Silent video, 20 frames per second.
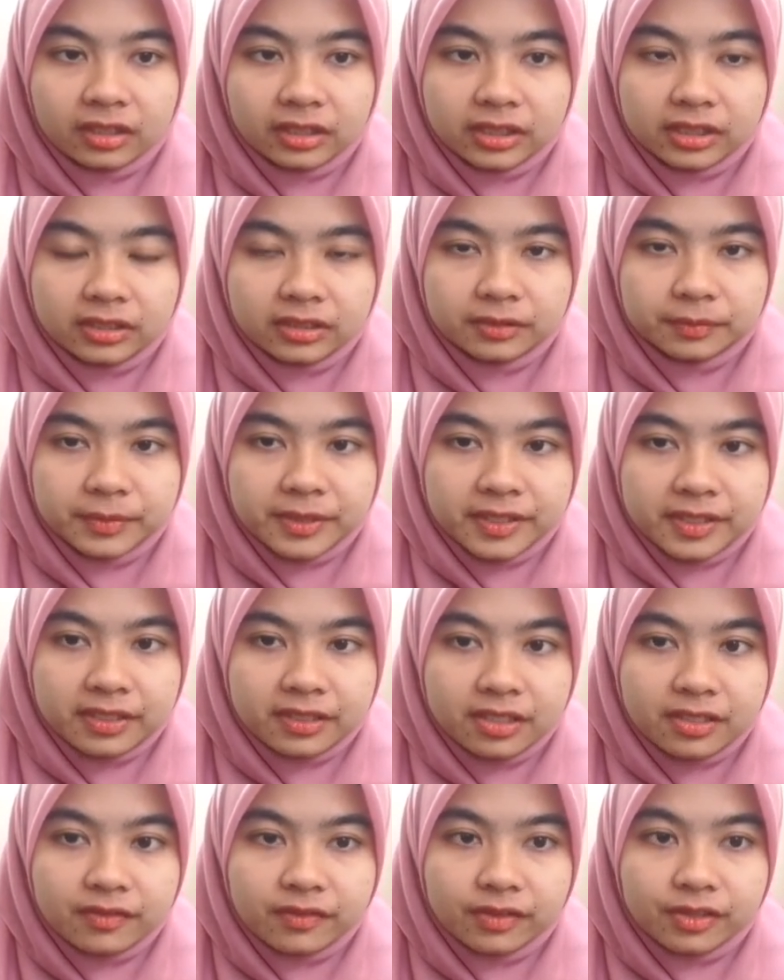The
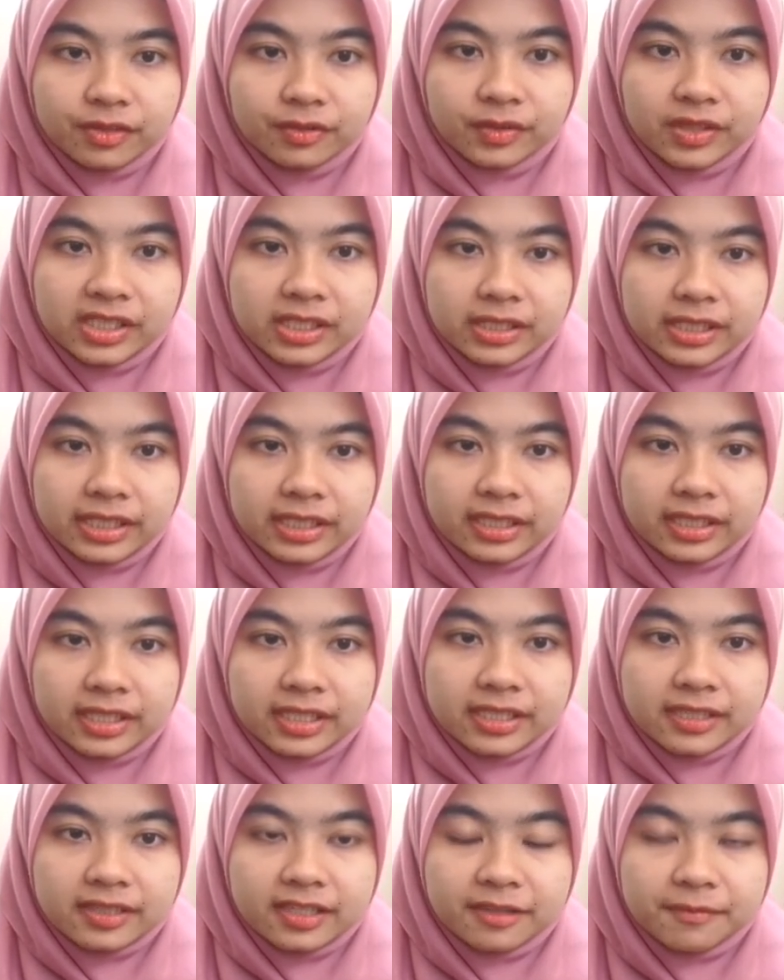percentage of swelling
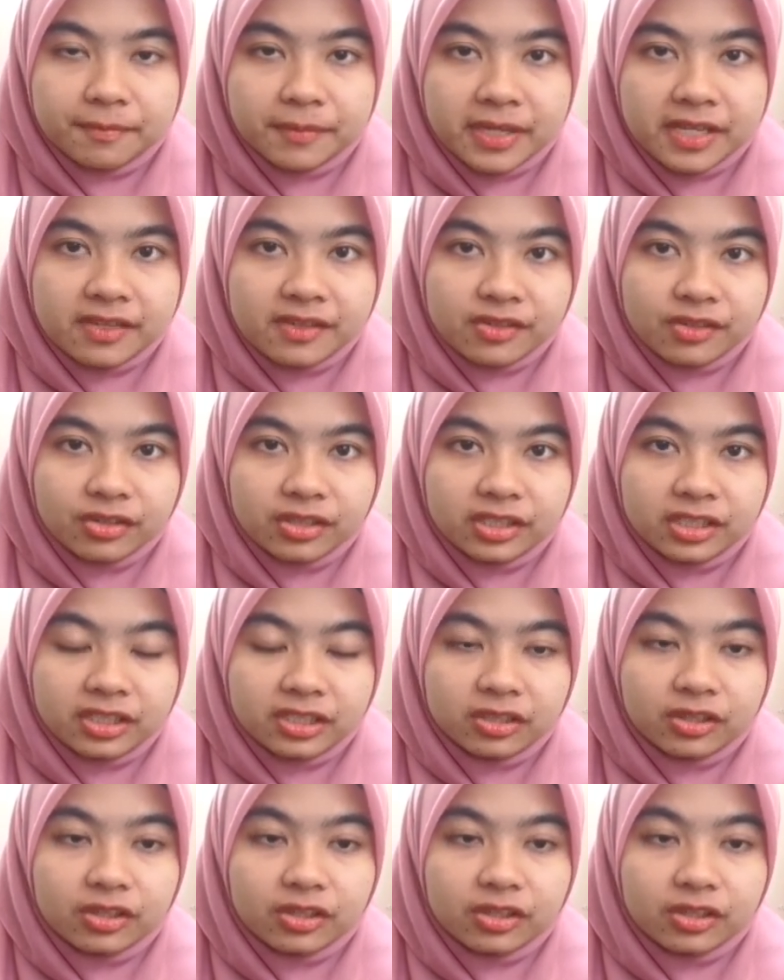depends on the